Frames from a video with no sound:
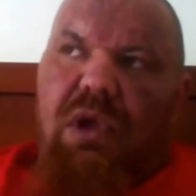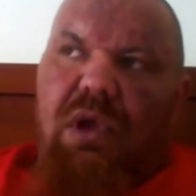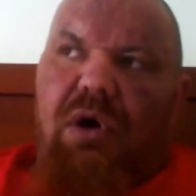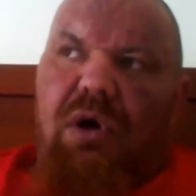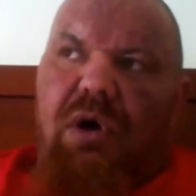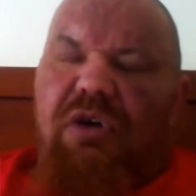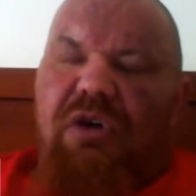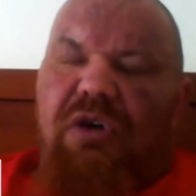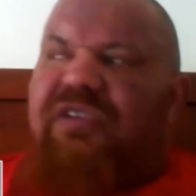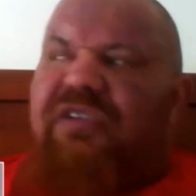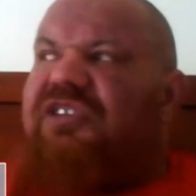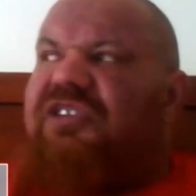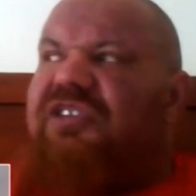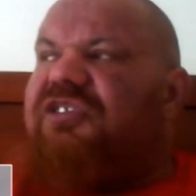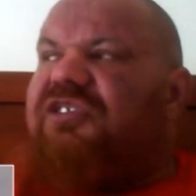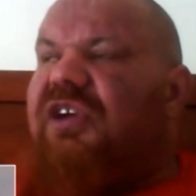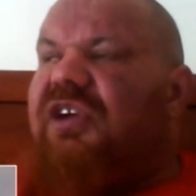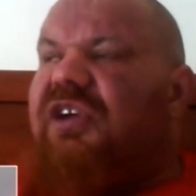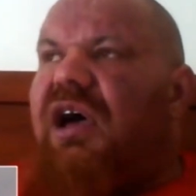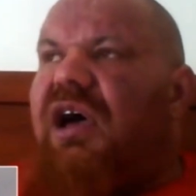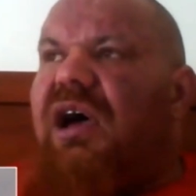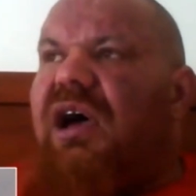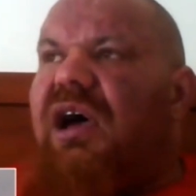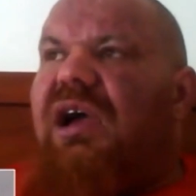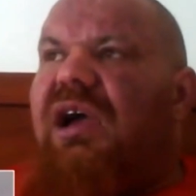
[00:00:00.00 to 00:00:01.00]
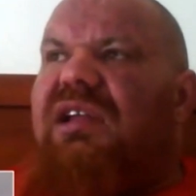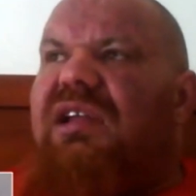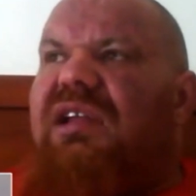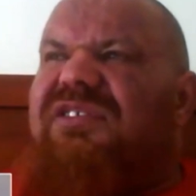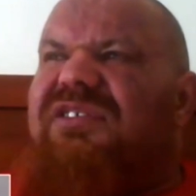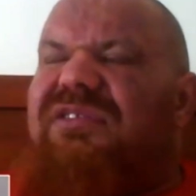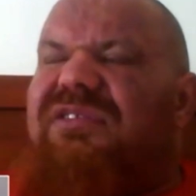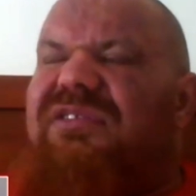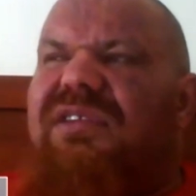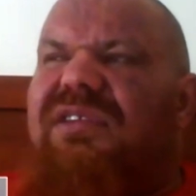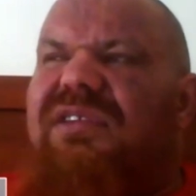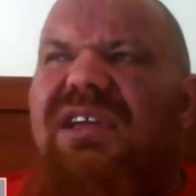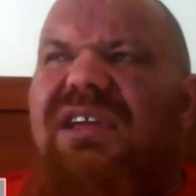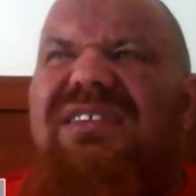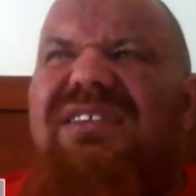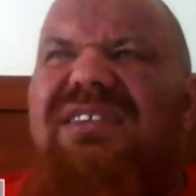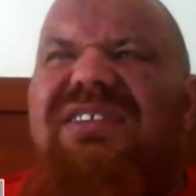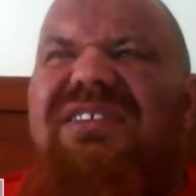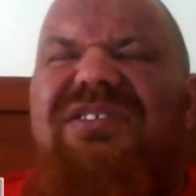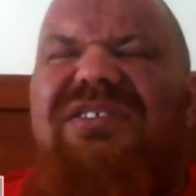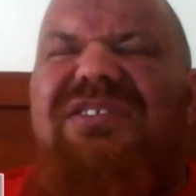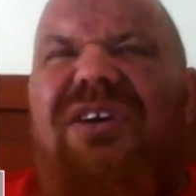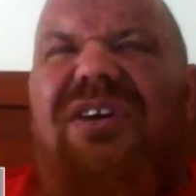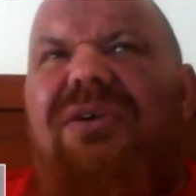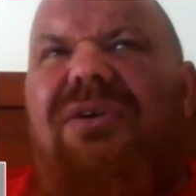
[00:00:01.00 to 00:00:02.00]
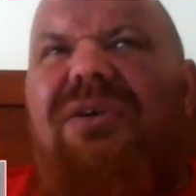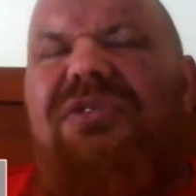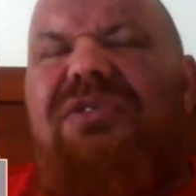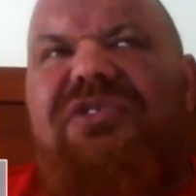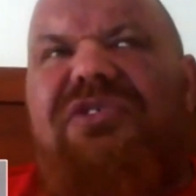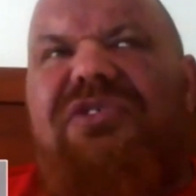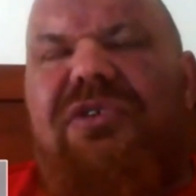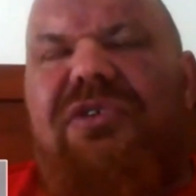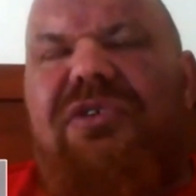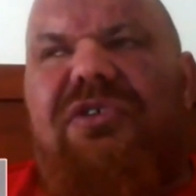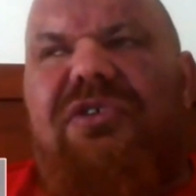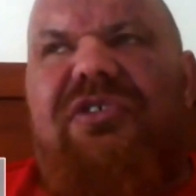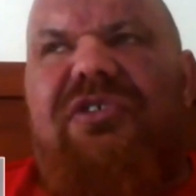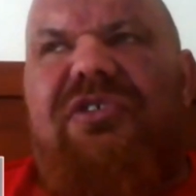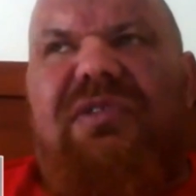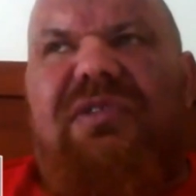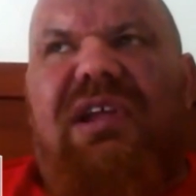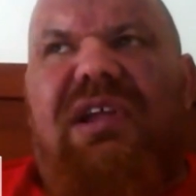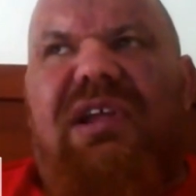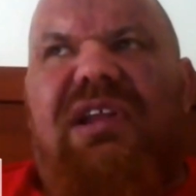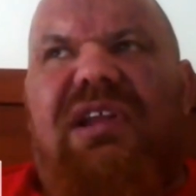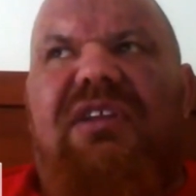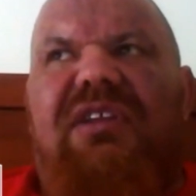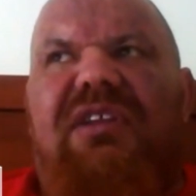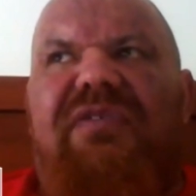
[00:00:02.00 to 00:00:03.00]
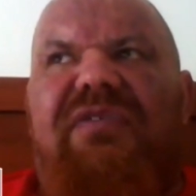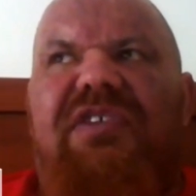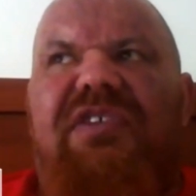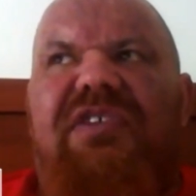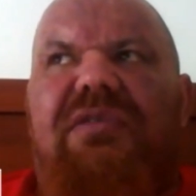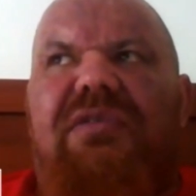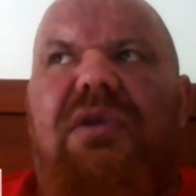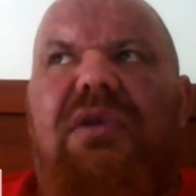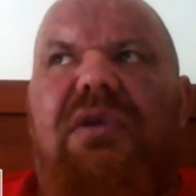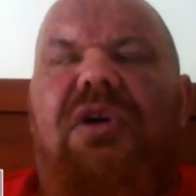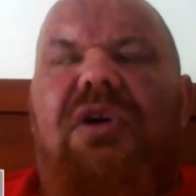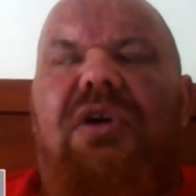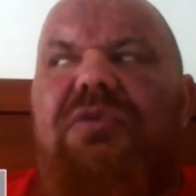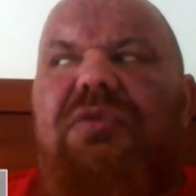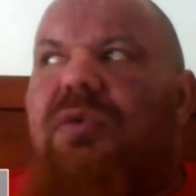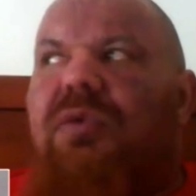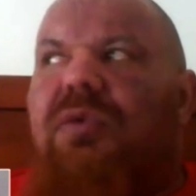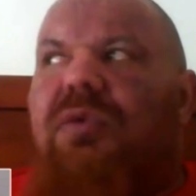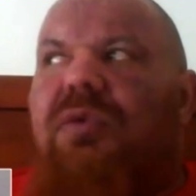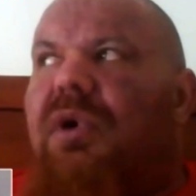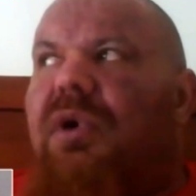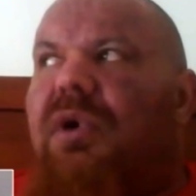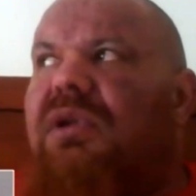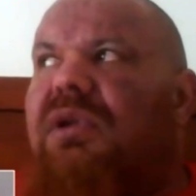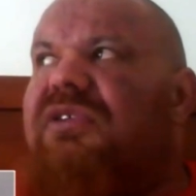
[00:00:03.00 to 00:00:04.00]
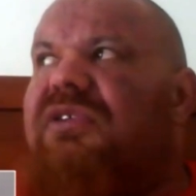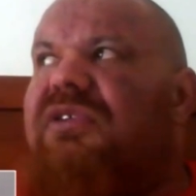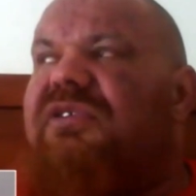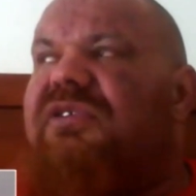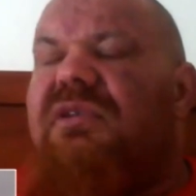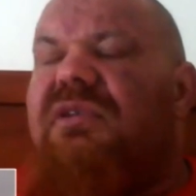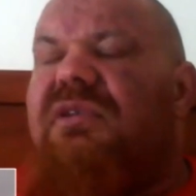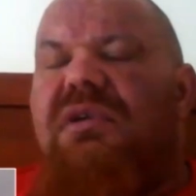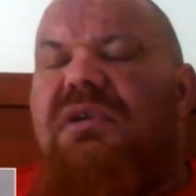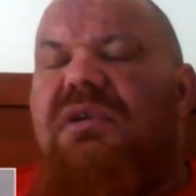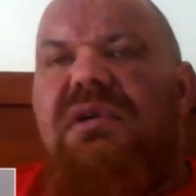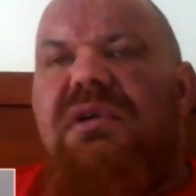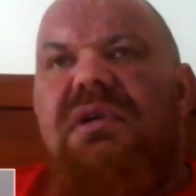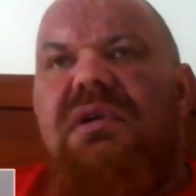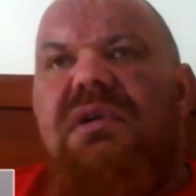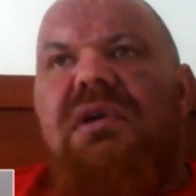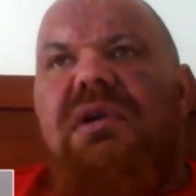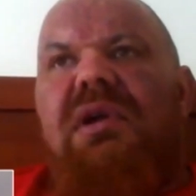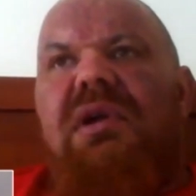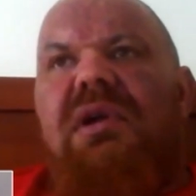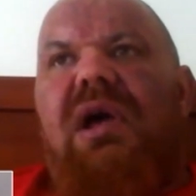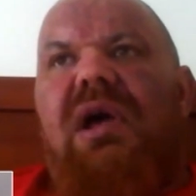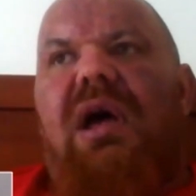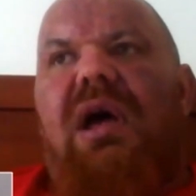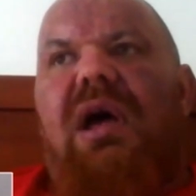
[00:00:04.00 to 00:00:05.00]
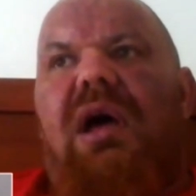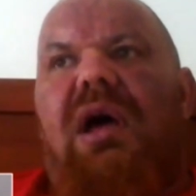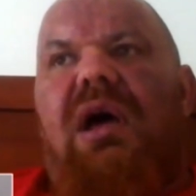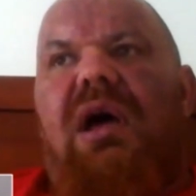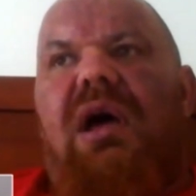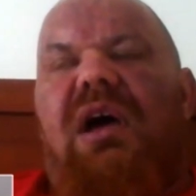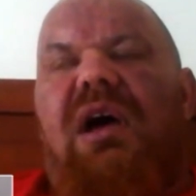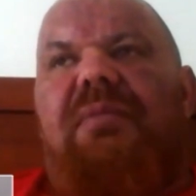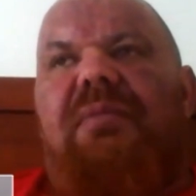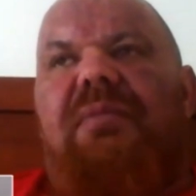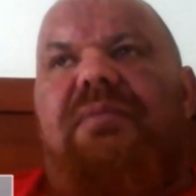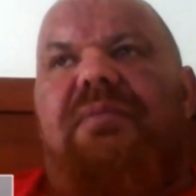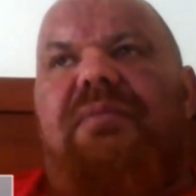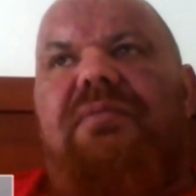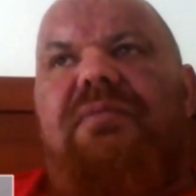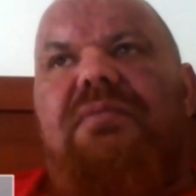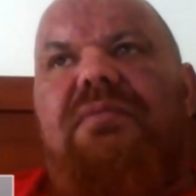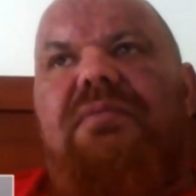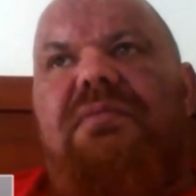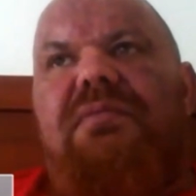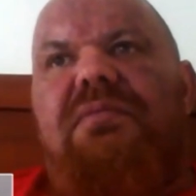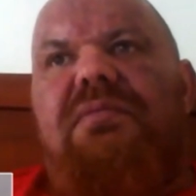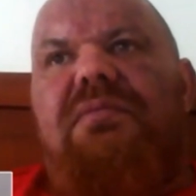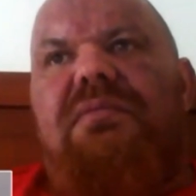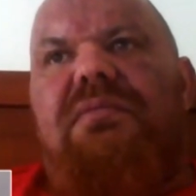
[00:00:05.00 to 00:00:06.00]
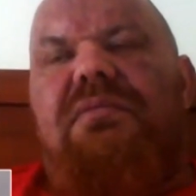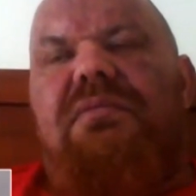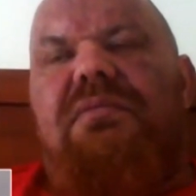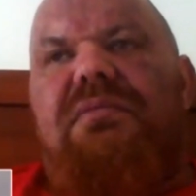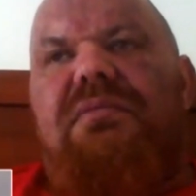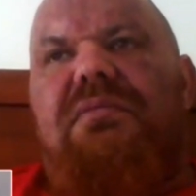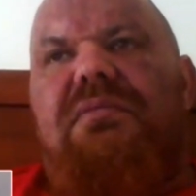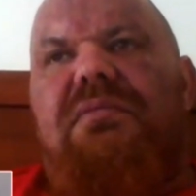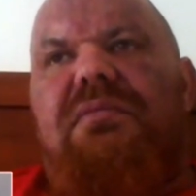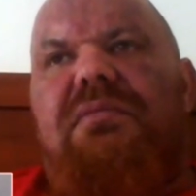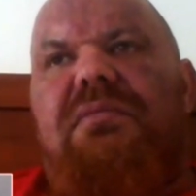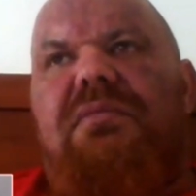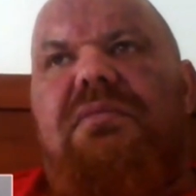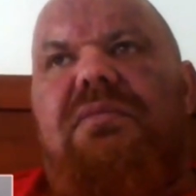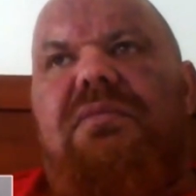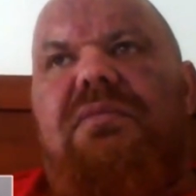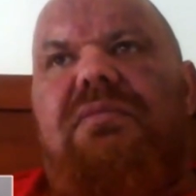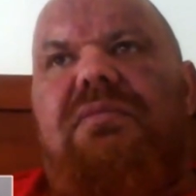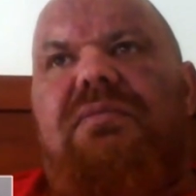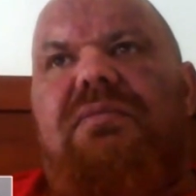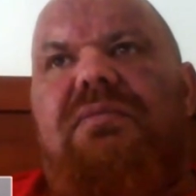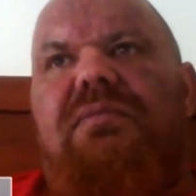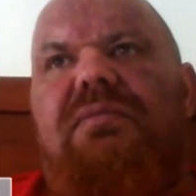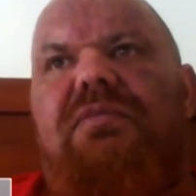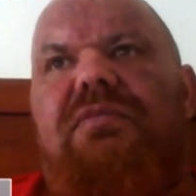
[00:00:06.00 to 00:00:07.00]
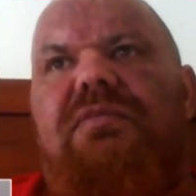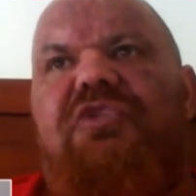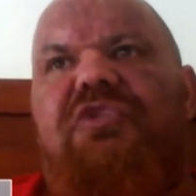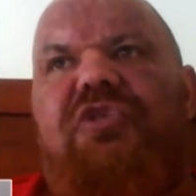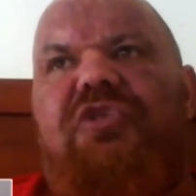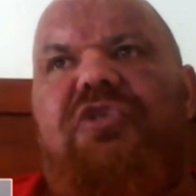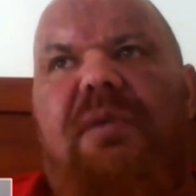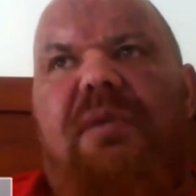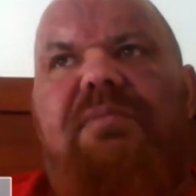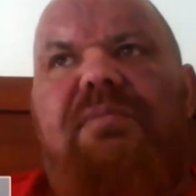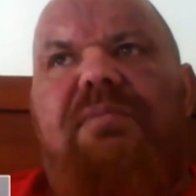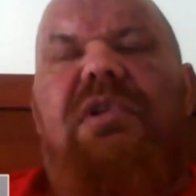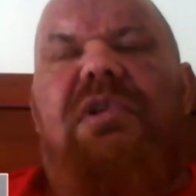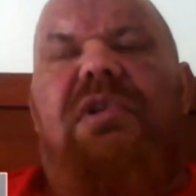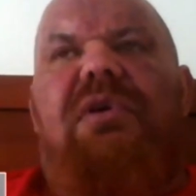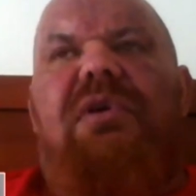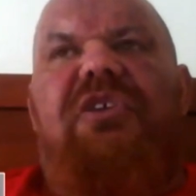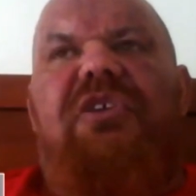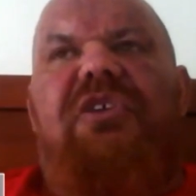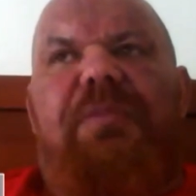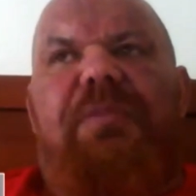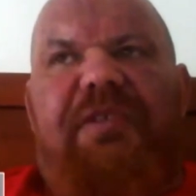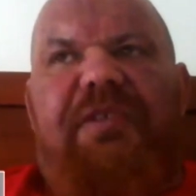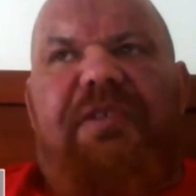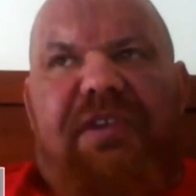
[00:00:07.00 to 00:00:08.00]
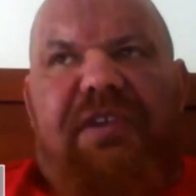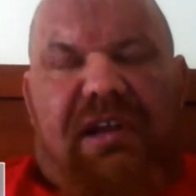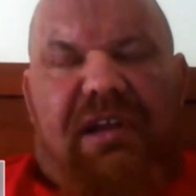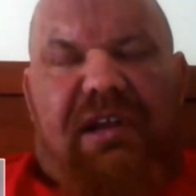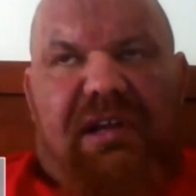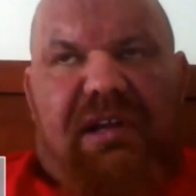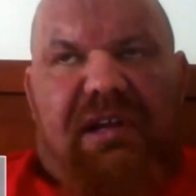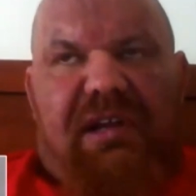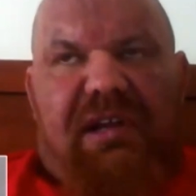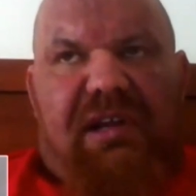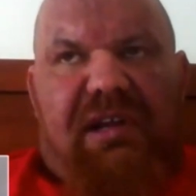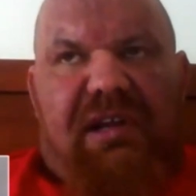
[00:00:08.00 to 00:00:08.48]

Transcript: Other sides, there's all sorts of little individual odd ones. Trenbolone is a particularly